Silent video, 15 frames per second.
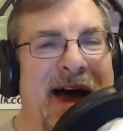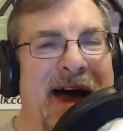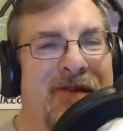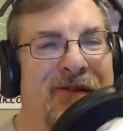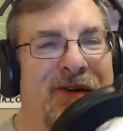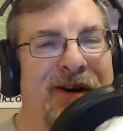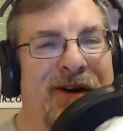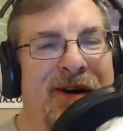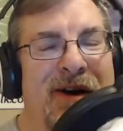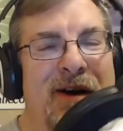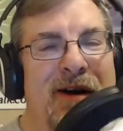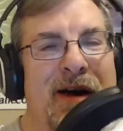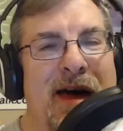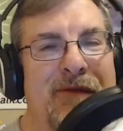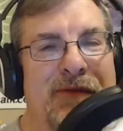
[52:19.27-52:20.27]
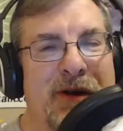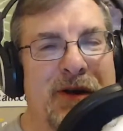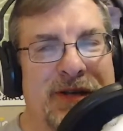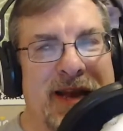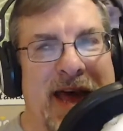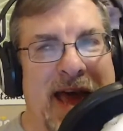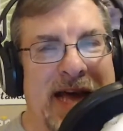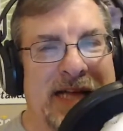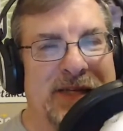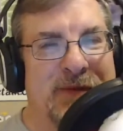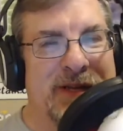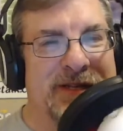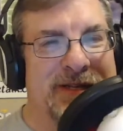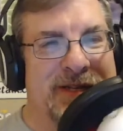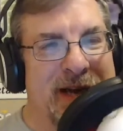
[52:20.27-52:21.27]
Well, if there's
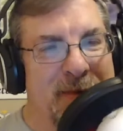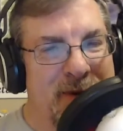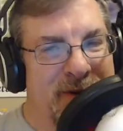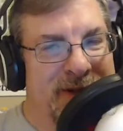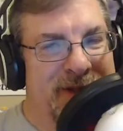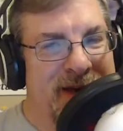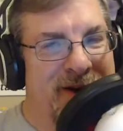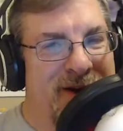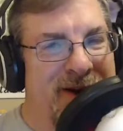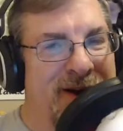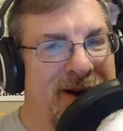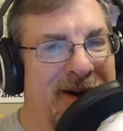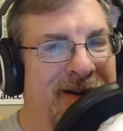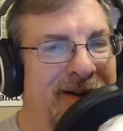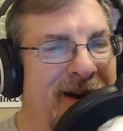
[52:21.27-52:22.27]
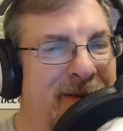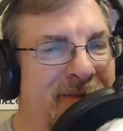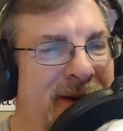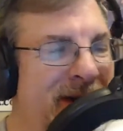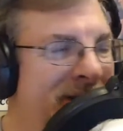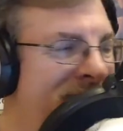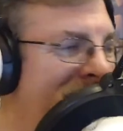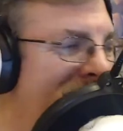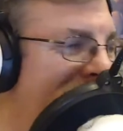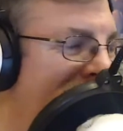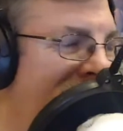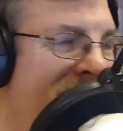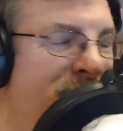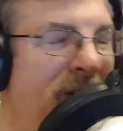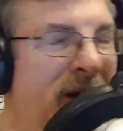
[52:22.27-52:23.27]
enhancements, tell me what they are. I mean,
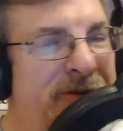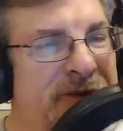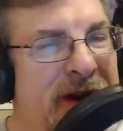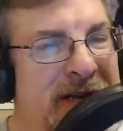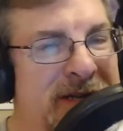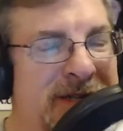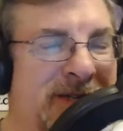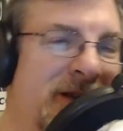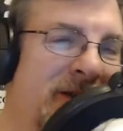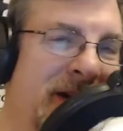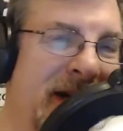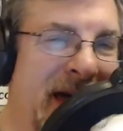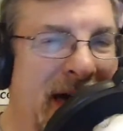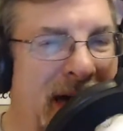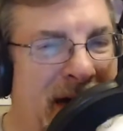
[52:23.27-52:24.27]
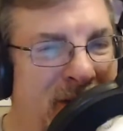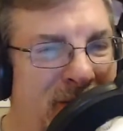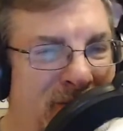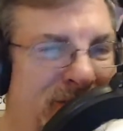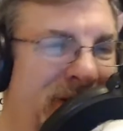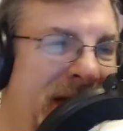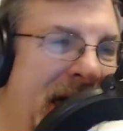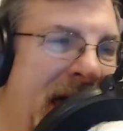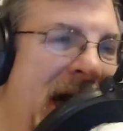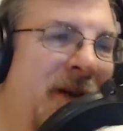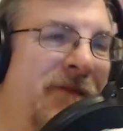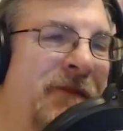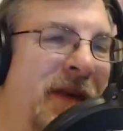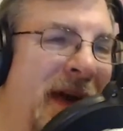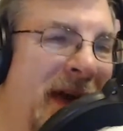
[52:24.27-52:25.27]
bug fixes. Okay, I don't really
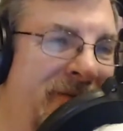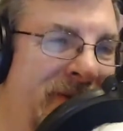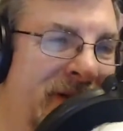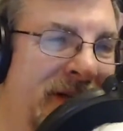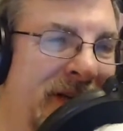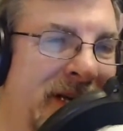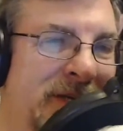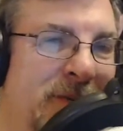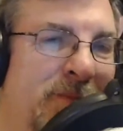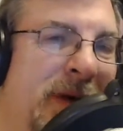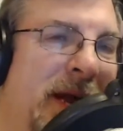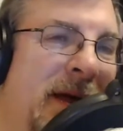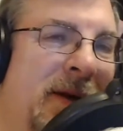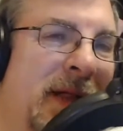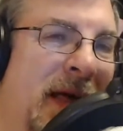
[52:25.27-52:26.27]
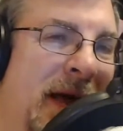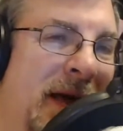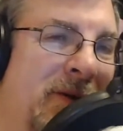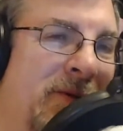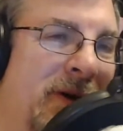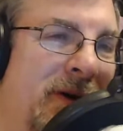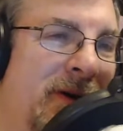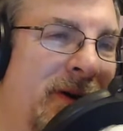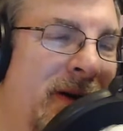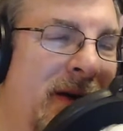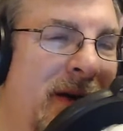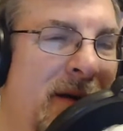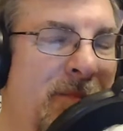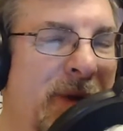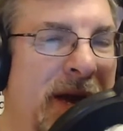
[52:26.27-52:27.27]
have to have a list, but I'd like one.
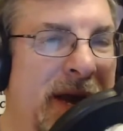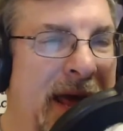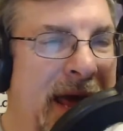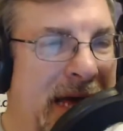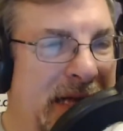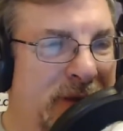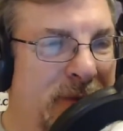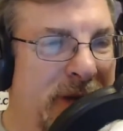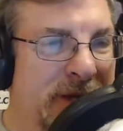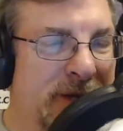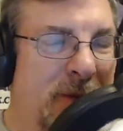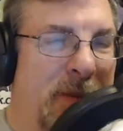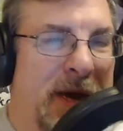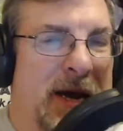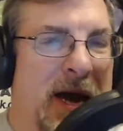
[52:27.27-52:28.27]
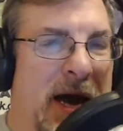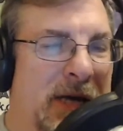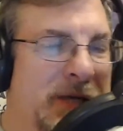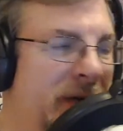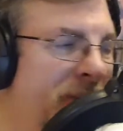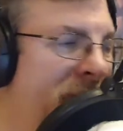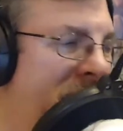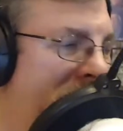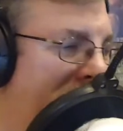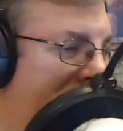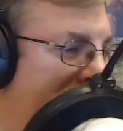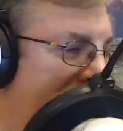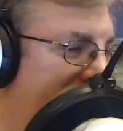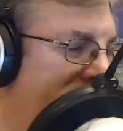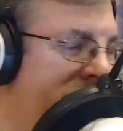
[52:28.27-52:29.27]
But enhancements, oh my gosh, give me a
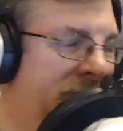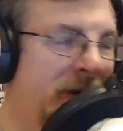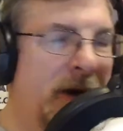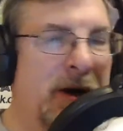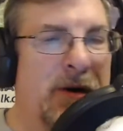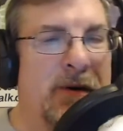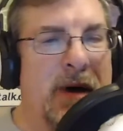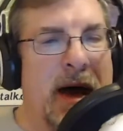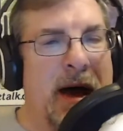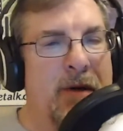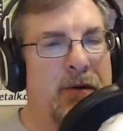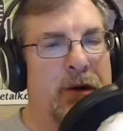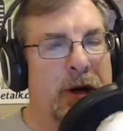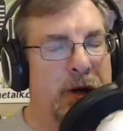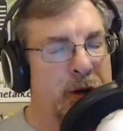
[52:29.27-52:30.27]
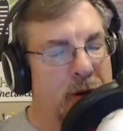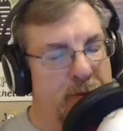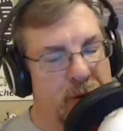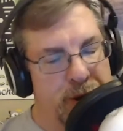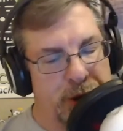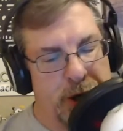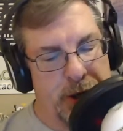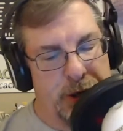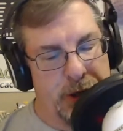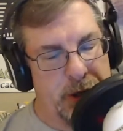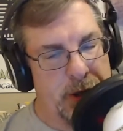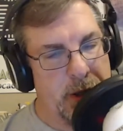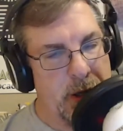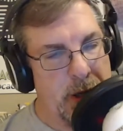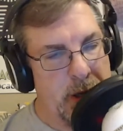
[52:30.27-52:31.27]
list. So I really do appreciate that
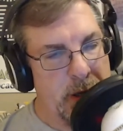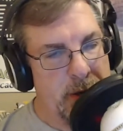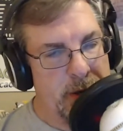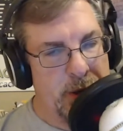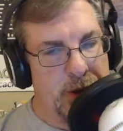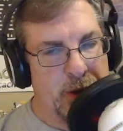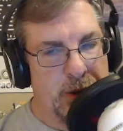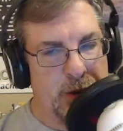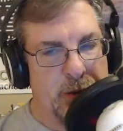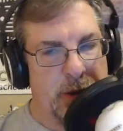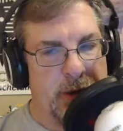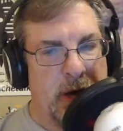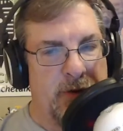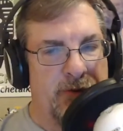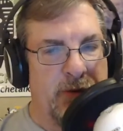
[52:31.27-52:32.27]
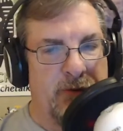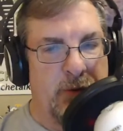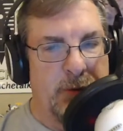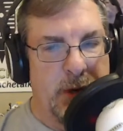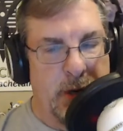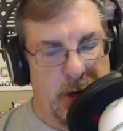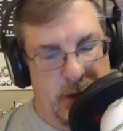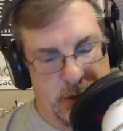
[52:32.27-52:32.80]
you're doing that for everybody.